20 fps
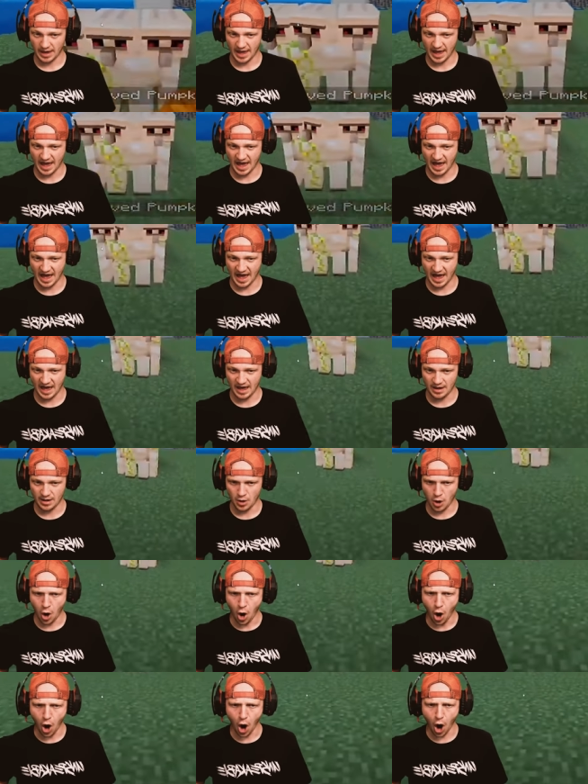Ha.
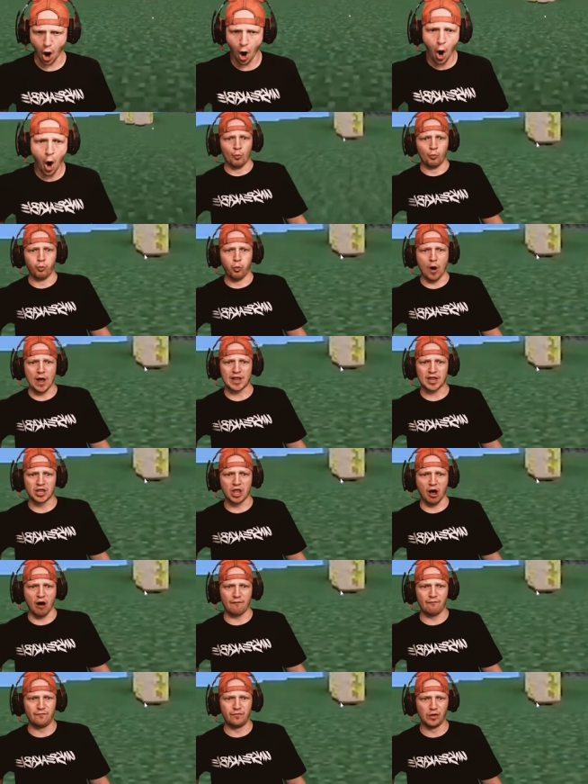Oh, what
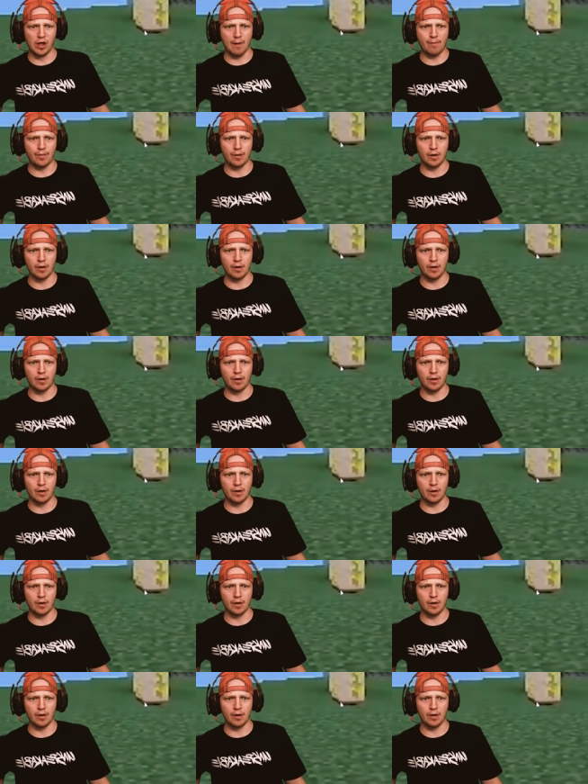the flip?